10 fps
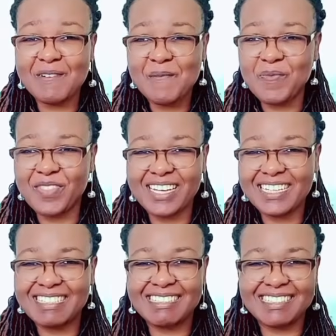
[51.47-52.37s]
that
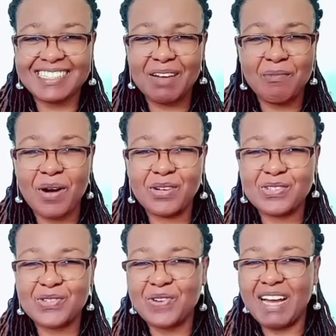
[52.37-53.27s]
is about
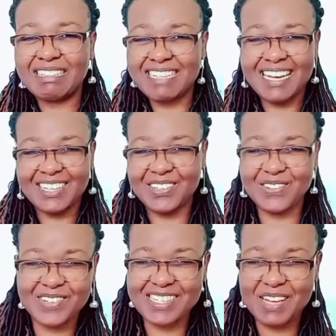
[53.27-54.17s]
to attack you or
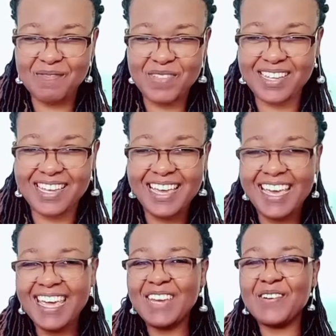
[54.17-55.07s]
something.
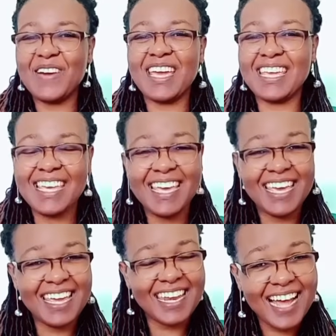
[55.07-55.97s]
Anyway,
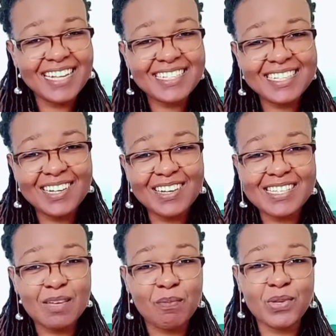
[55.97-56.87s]
an article is
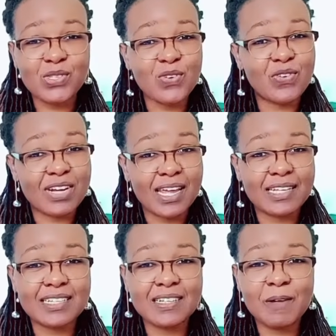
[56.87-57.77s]
a piece of
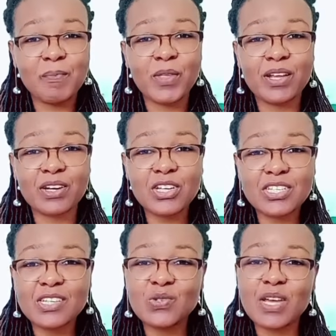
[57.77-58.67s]
writing
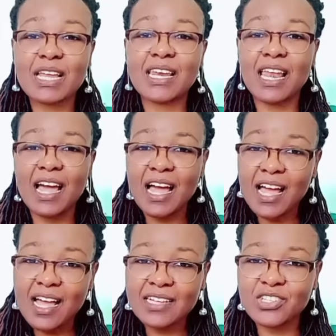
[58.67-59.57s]
written to a
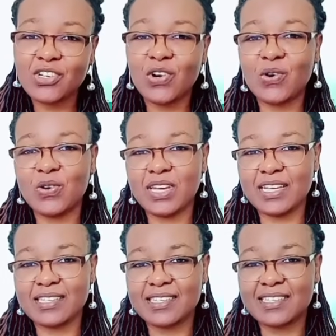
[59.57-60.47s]
large
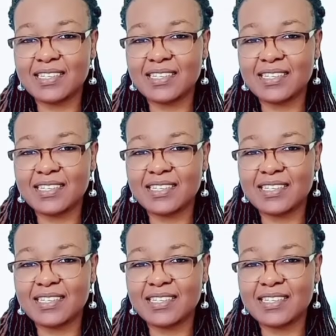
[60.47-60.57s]
audience.